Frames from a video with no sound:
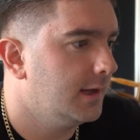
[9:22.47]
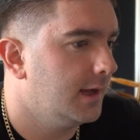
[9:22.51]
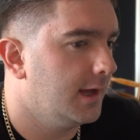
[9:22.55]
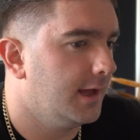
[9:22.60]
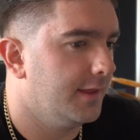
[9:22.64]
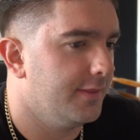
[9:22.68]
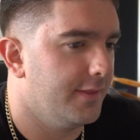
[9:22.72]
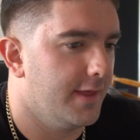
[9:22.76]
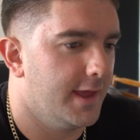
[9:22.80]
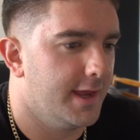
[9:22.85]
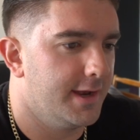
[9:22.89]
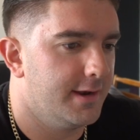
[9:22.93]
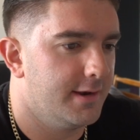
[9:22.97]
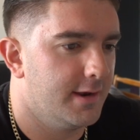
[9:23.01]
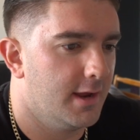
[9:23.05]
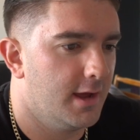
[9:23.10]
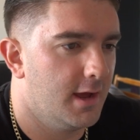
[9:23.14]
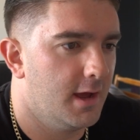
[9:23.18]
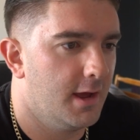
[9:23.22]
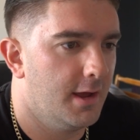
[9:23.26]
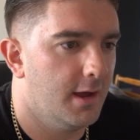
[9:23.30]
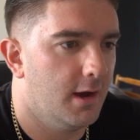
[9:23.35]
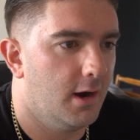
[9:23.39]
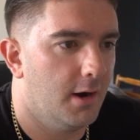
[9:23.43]
And then
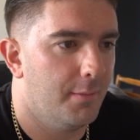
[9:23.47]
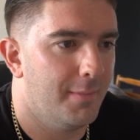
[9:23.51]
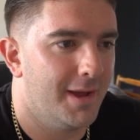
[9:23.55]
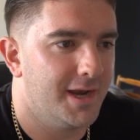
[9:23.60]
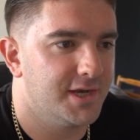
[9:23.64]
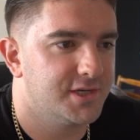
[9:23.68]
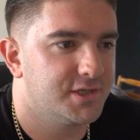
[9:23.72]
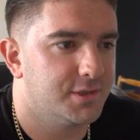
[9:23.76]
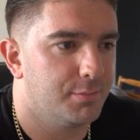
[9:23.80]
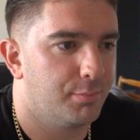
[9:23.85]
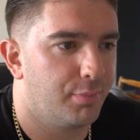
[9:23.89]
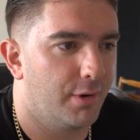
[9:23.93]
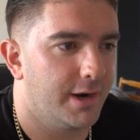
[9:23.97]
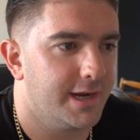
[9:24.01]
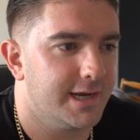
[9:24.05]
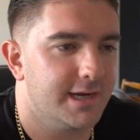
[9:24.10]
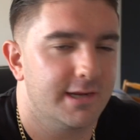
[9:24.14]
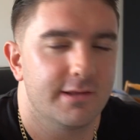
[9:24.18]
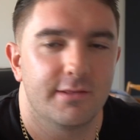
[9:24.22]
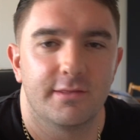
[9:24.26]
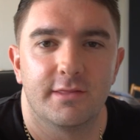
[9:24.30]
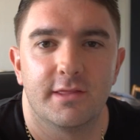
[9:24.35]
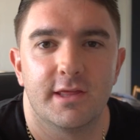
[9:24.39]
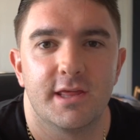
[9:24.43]
uh, I managed to
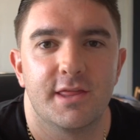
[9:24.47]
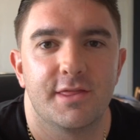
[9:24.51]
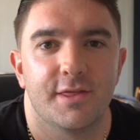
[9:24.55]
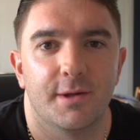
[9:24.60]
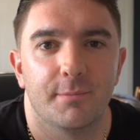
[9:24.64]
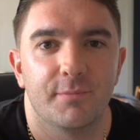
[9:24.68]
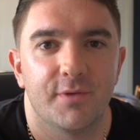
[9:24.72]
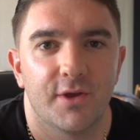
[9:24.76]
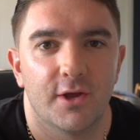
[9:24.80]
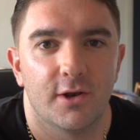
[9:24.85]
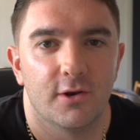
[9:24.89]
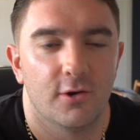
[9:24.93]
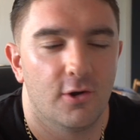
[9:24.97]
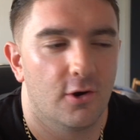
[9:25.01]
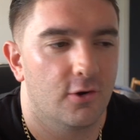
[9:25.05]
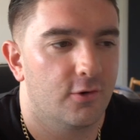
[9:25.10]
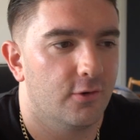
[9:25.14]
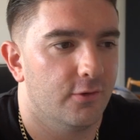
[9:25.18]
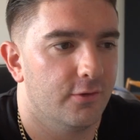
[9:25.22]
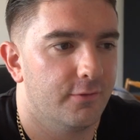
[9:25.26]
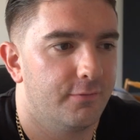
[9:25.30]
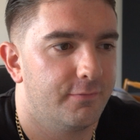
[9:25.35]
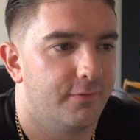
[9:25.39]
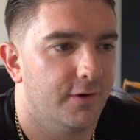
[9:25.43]
break the thumb turn
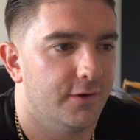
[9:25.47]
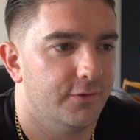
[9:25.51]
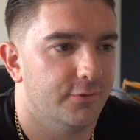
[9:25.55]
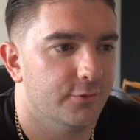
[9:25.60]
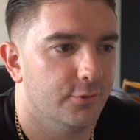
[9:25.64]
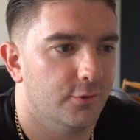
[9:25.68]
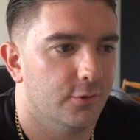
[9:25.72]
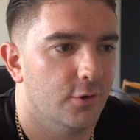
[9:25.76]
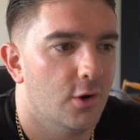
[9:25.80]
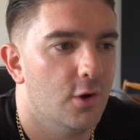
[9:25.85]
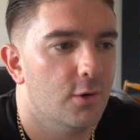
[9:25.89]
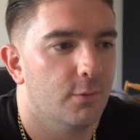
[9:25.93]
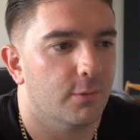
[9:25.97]
lock on the front door.